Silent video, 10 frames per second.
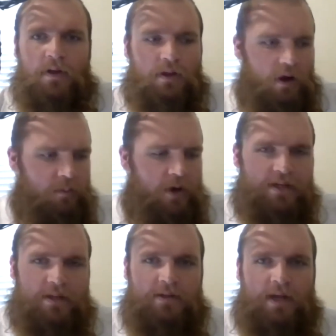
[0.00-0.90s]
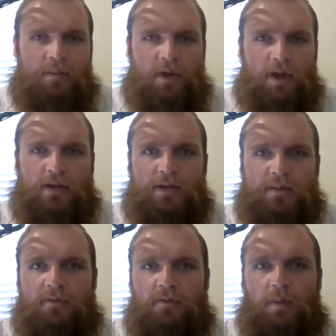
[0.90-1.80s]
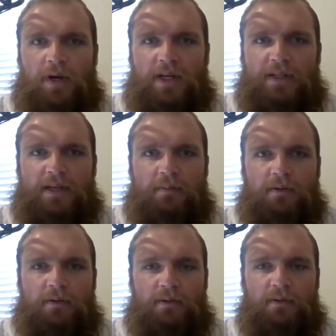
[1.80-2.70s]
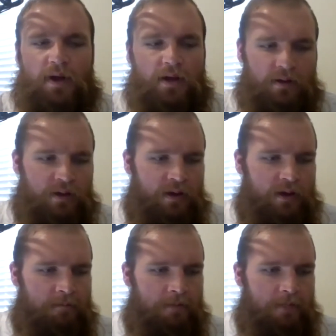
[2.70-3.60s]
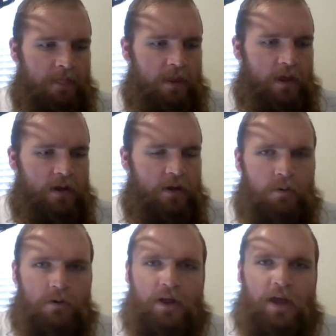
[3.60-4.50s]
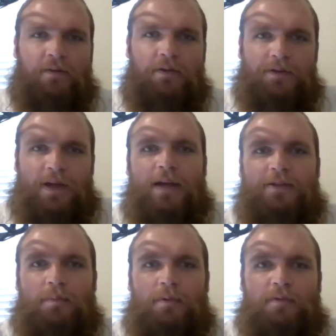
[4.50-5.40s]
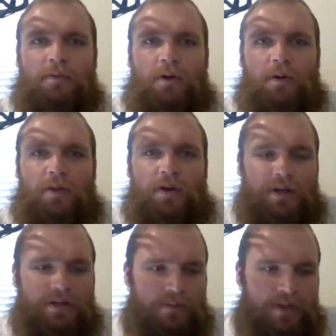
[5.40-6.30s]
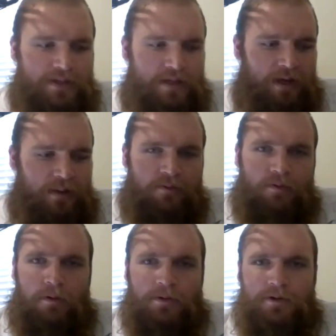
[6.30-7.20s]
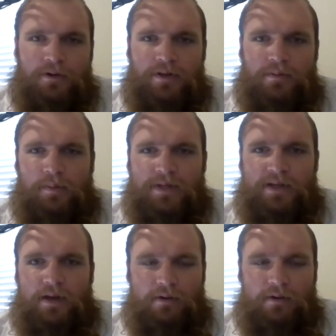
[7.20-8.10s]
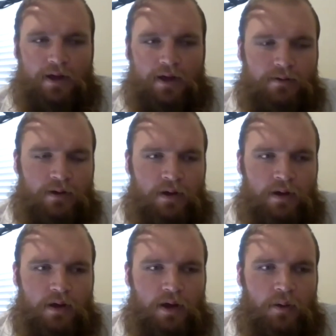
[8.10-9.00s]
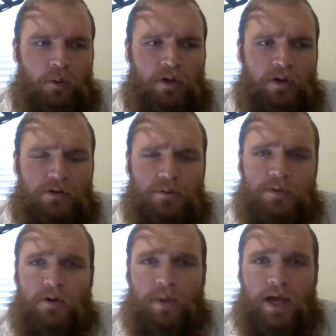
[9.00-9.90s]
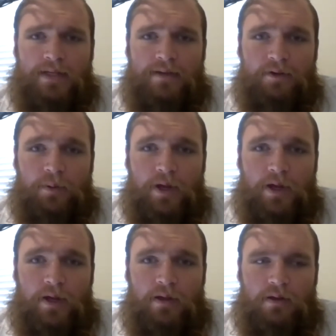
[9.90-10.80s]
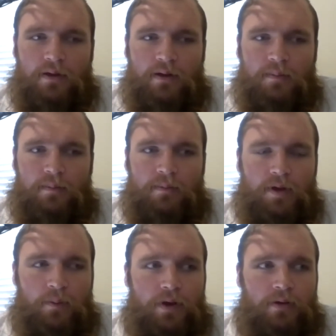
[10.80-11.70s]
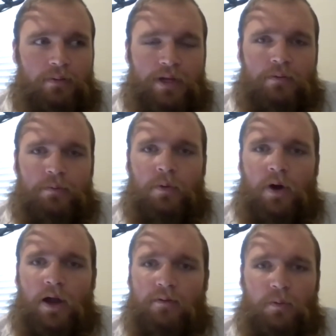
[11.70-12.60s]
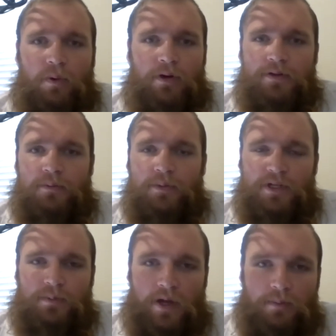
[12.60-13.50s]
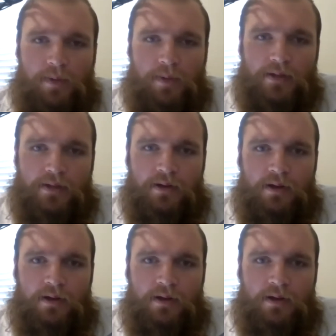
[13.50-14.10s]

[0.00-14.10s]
They're all brought to the same place to perform on a team, right? And in order to have those guys all perform, there needs to be some type of culture and some type of standard held. One of those was going to Mass every week. And we didn't require everyone to participate in Mass.